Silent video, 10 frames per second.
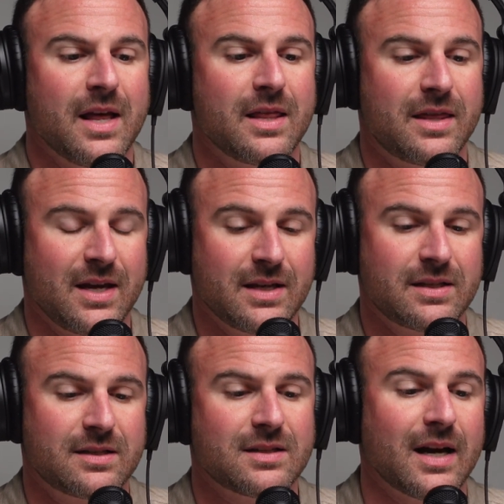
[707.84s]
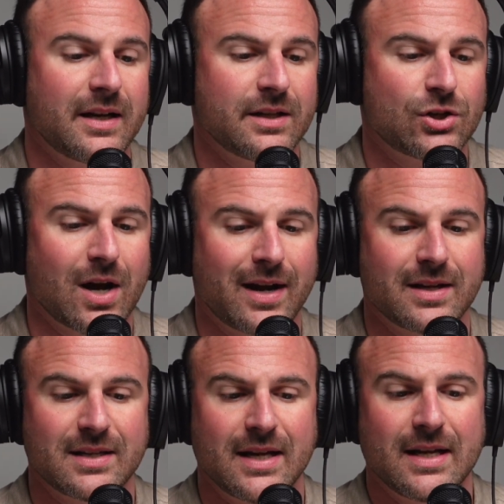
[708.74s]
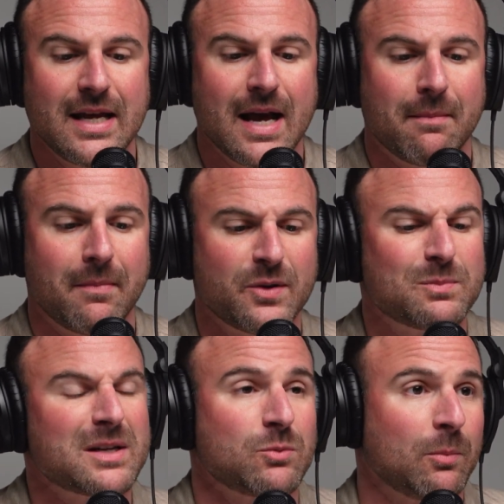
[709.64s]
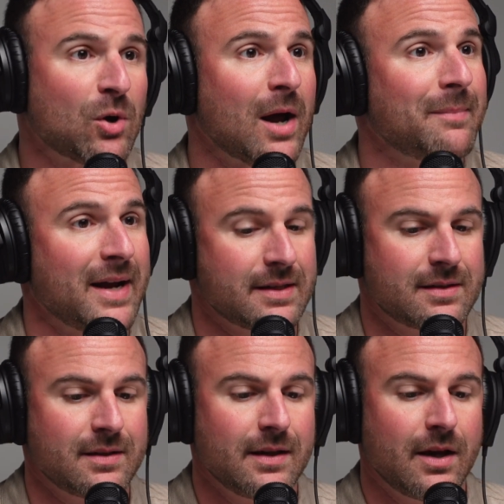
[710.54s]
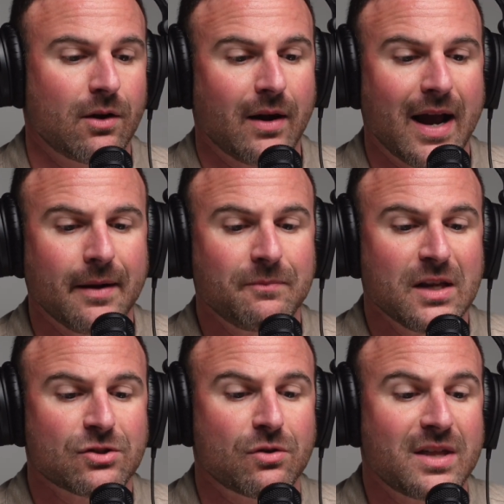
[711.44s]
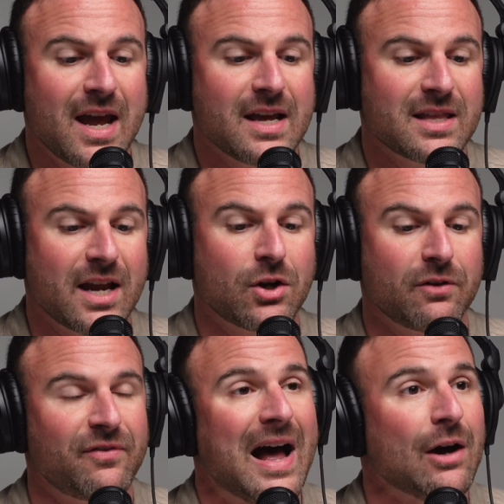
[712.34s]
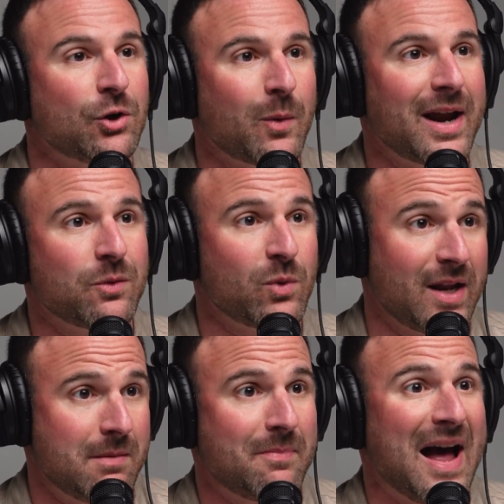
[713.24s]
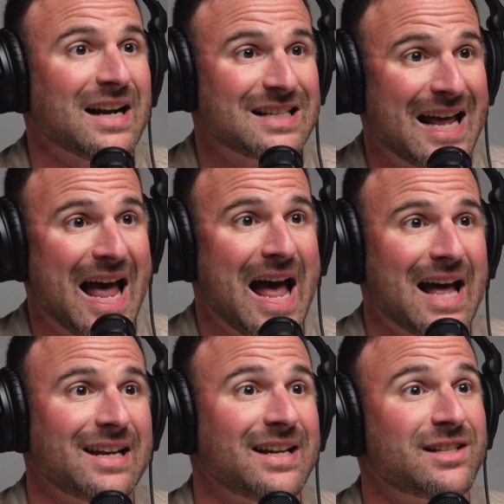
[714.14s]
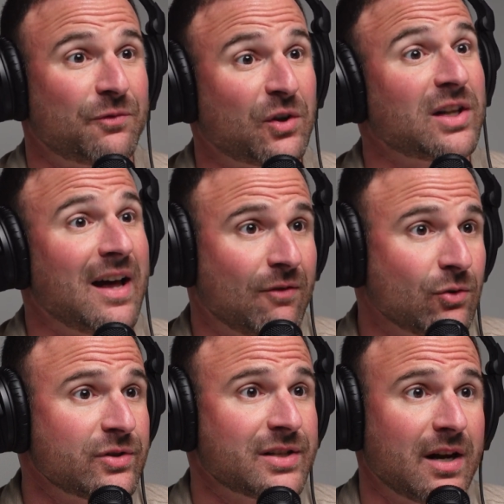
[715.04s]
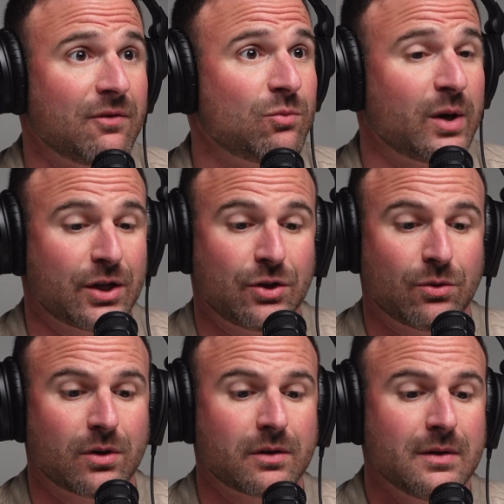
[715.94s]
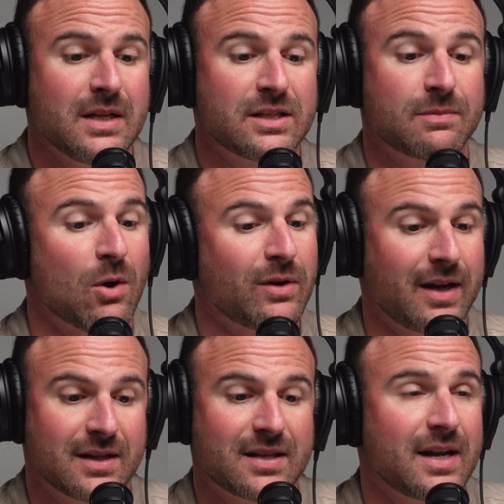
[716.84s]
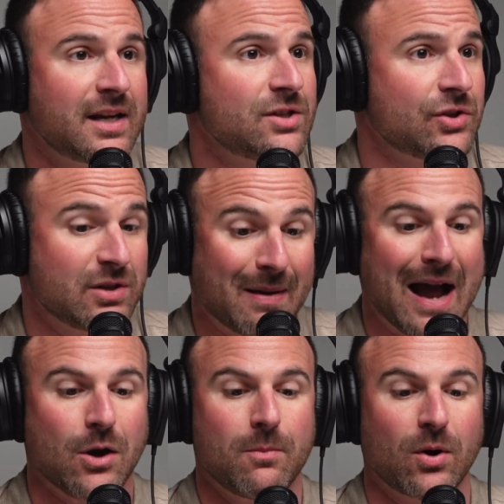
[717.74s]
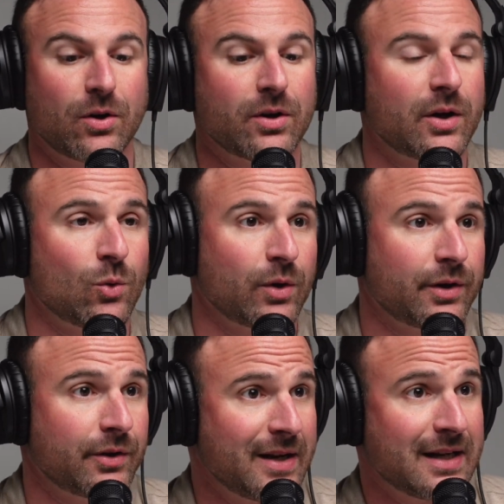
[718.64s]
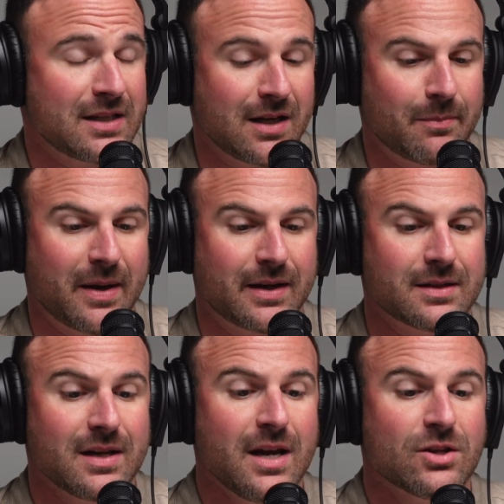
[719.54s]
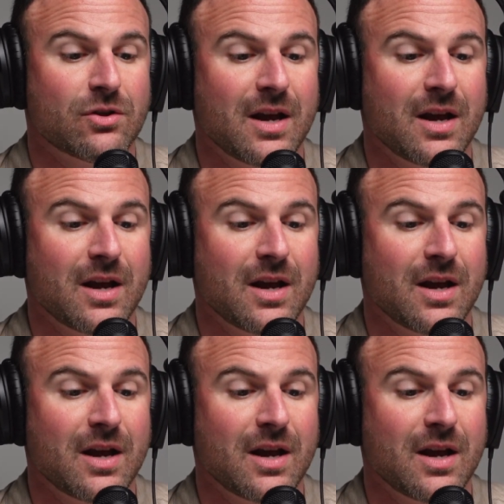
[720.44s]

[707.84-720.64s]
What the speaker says: This study in China is much more broad-based. Okay. So they could evaluate what impact it had at different levels of what your smoking intake is, your tobacco burden, or your nicotine dependence. So